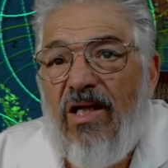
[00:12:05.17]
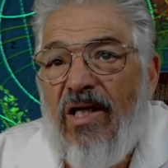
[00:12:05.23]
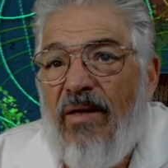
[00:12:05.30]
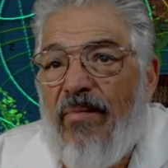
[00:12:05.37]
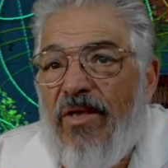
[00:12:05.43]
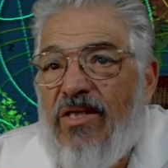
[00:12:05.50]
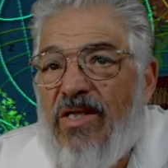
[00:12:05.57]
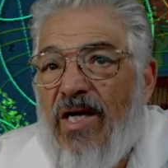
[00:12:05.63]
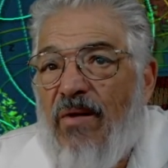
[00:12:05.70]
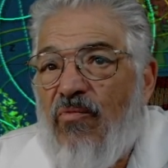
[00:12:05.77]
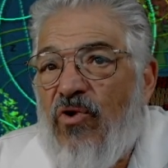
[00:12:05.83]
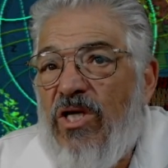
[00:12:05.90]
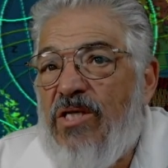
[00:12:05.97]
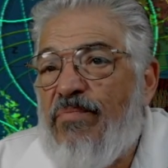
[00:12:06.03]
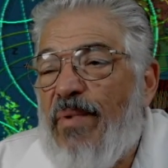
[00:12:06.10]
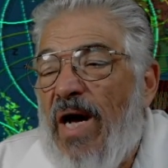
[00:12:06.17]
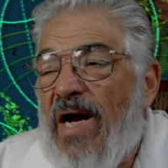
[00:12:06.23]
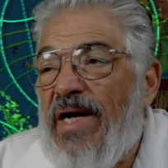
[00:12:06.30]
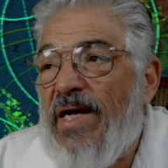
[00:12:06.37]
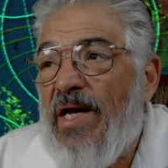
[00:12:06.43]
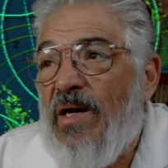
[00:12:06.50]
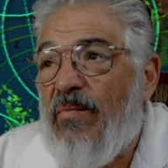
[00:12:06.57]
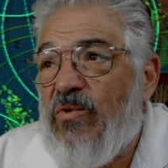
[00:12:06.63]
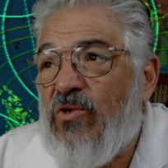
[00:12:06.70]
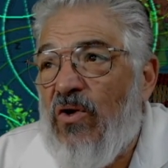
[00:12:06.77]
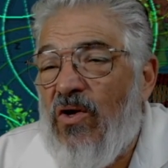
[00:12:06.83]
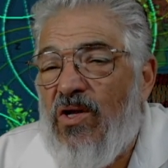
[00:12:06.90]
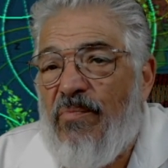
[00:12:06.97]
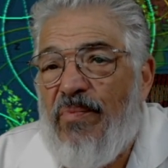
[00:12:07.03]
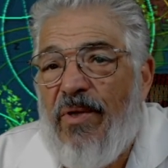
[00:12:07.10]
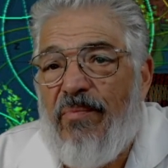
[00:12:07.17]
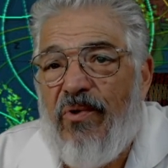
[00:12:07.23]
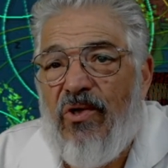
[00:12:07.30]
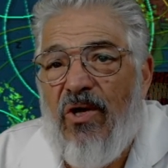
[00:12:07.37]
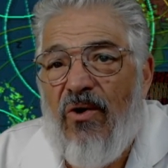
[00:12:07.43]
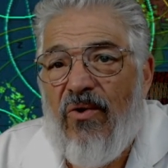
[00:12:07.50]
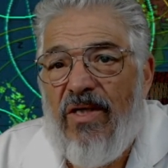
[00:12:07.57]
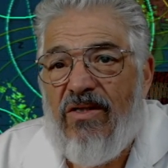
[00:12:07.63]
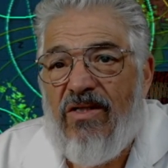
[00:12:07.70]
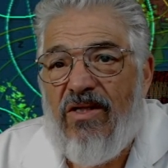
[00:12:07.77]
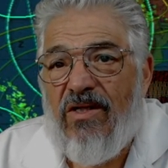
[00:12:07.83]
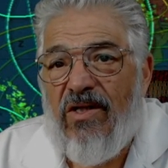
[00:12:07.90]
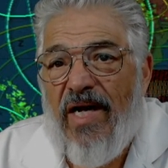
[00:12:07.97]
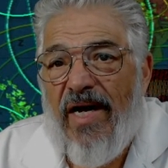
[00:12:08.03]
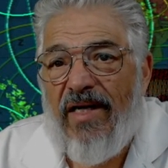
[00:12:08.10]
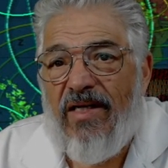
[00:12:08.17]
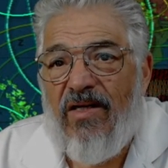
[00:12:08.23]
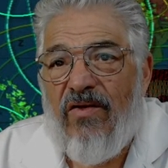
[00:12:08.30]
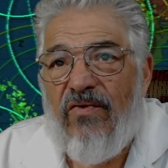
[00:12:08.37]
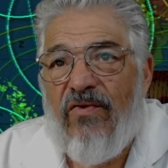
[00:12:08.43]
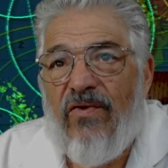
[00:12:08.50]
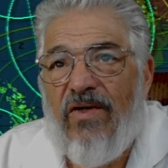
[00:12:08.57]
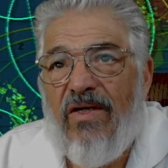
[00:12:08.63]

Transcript: Lima. See, I'm respotting him so other people know he's still active.